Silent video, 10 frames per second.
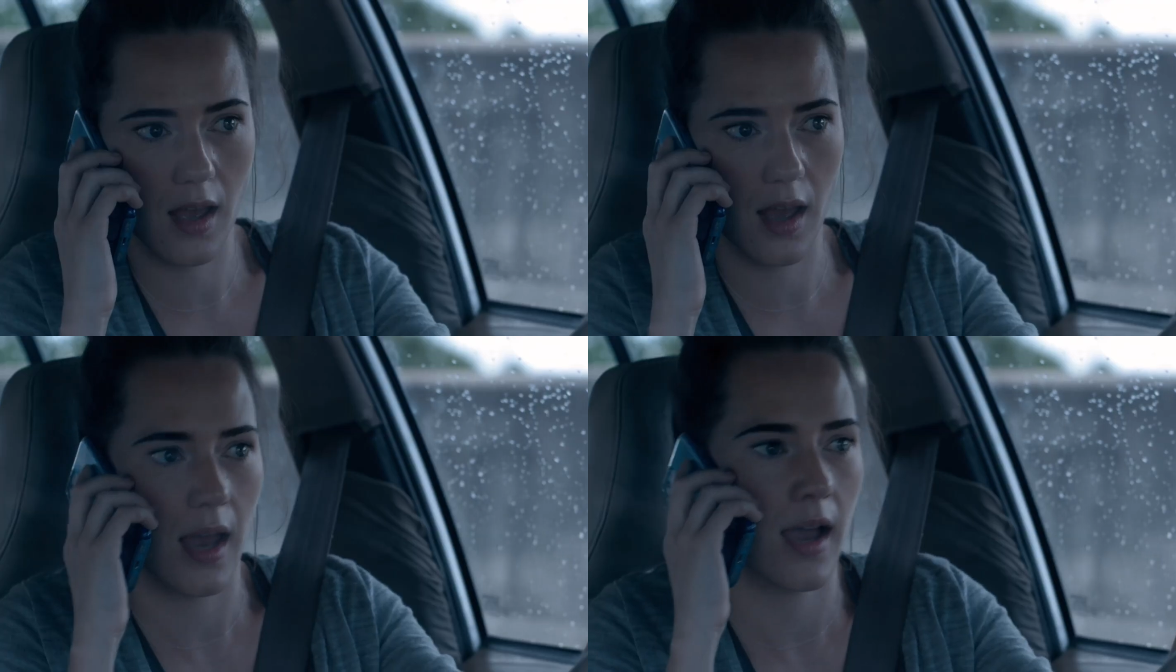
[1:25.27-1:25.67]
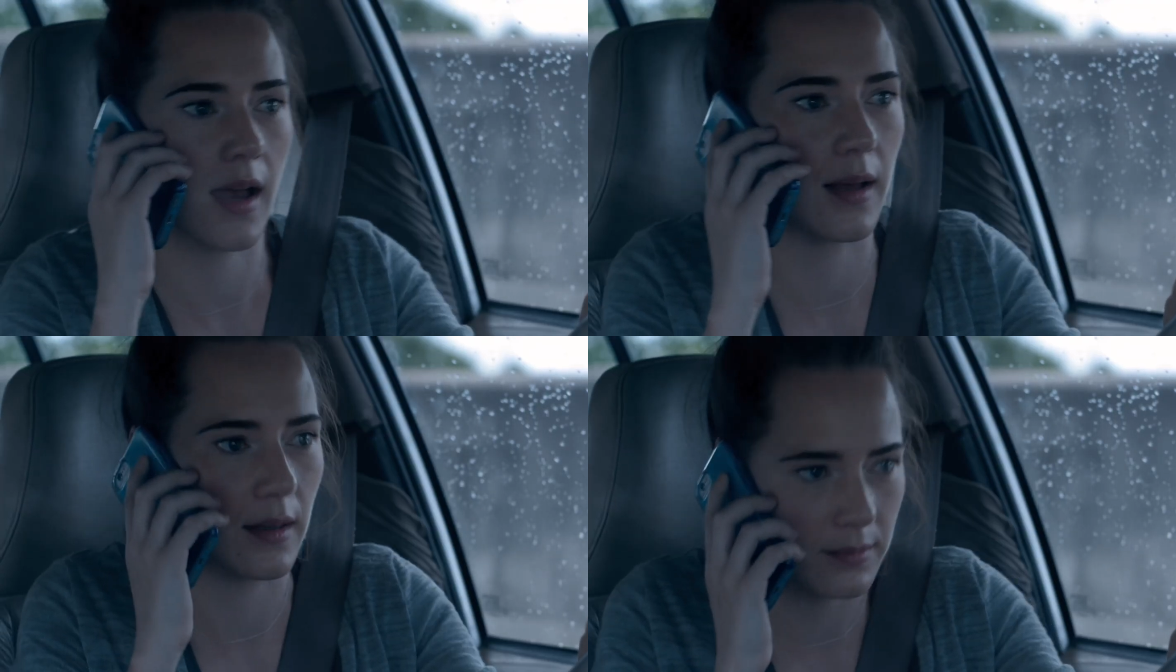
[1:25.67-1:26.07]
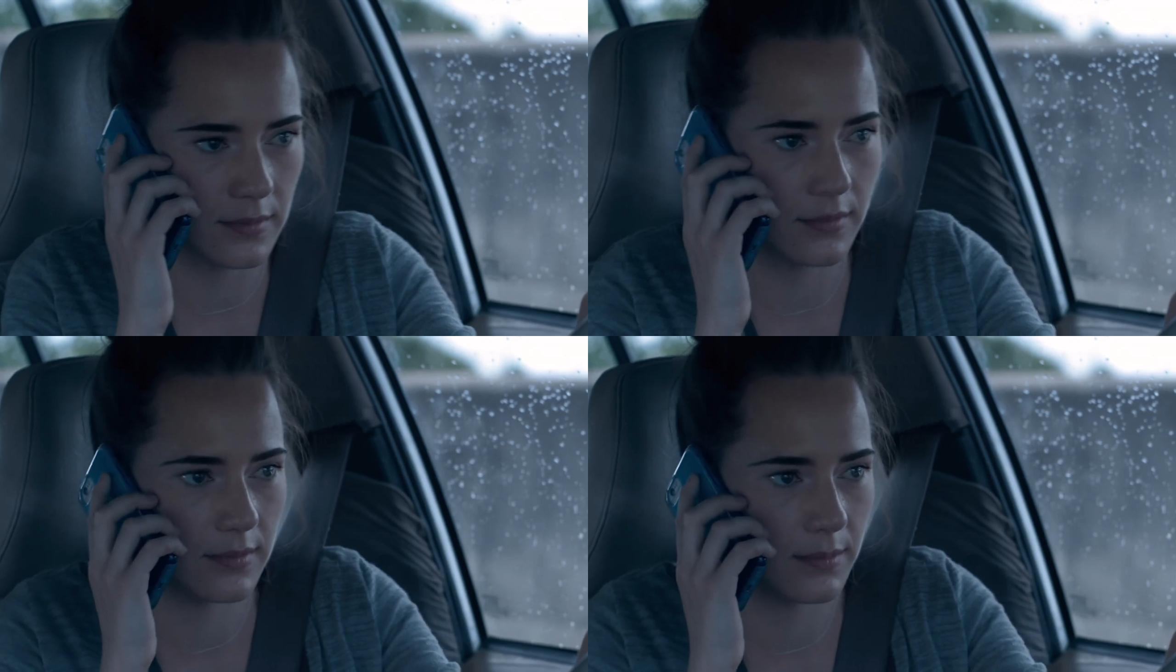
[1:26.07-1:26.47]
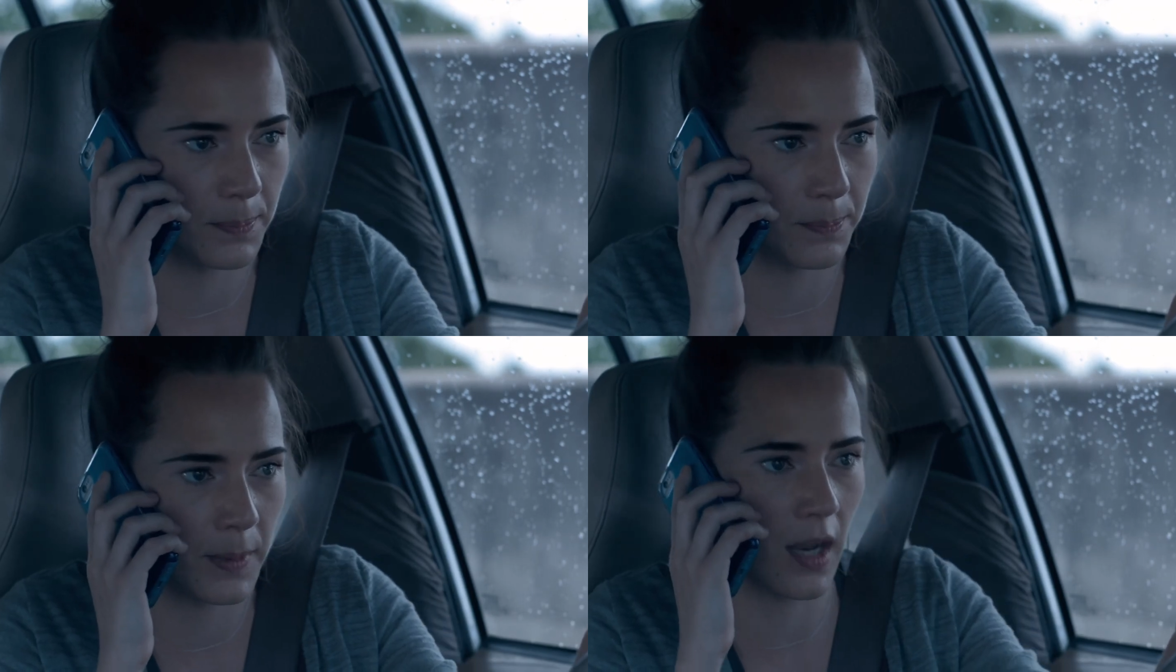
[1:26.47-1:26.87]
Rachel preferred to take
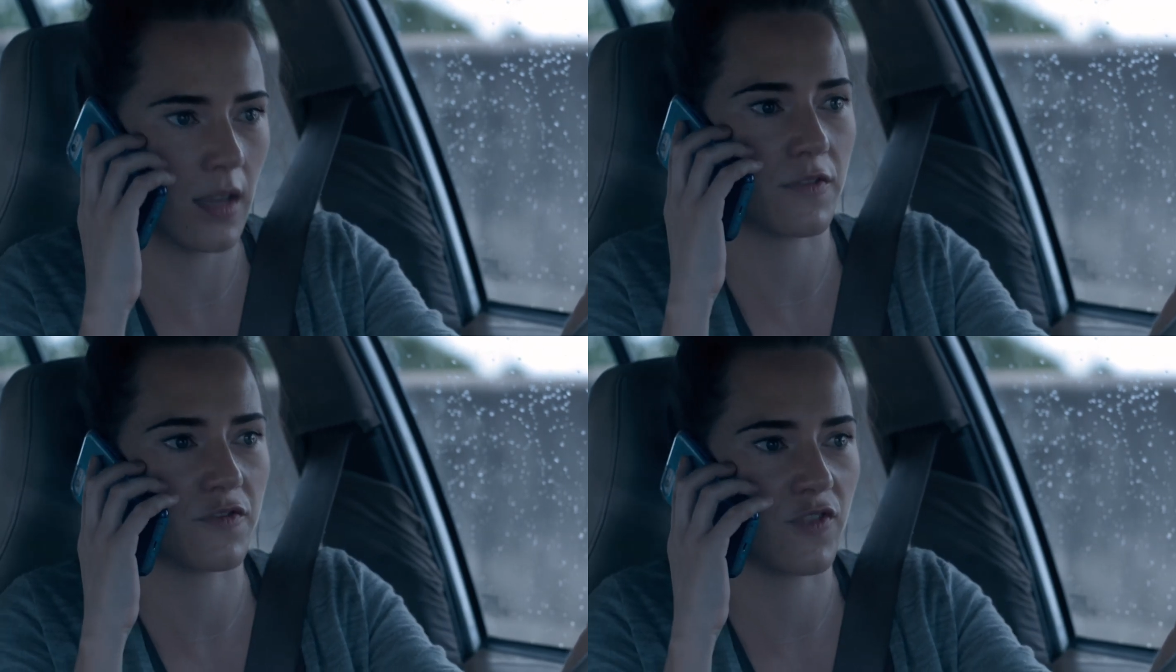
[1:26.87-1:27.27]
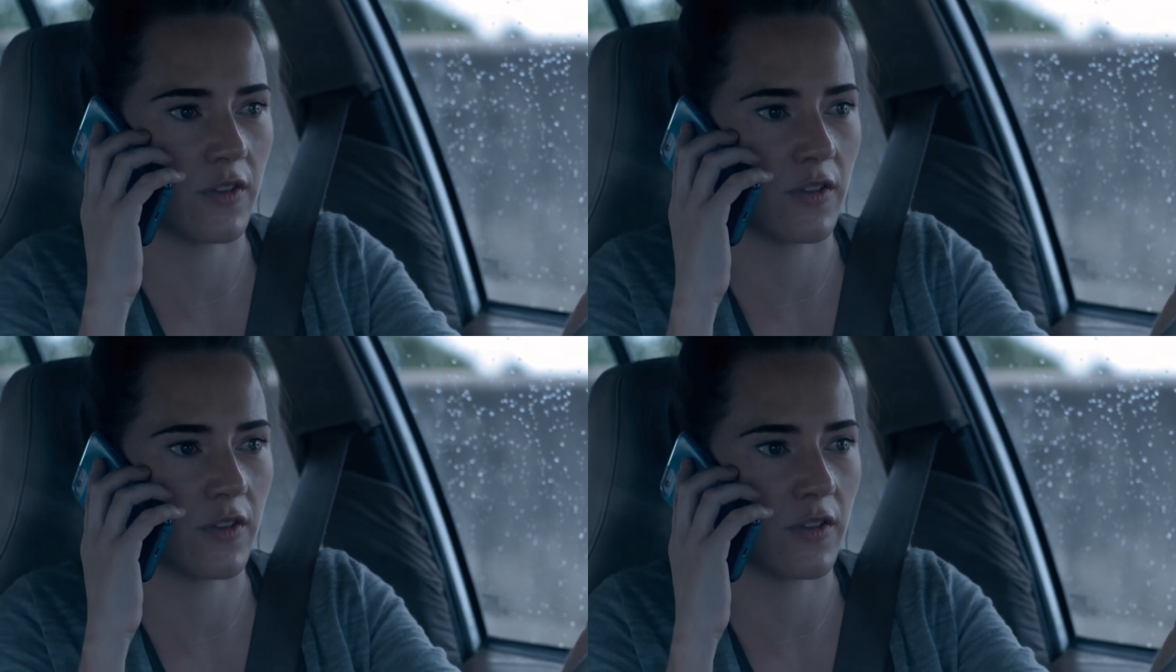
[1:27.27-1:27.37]
the highway,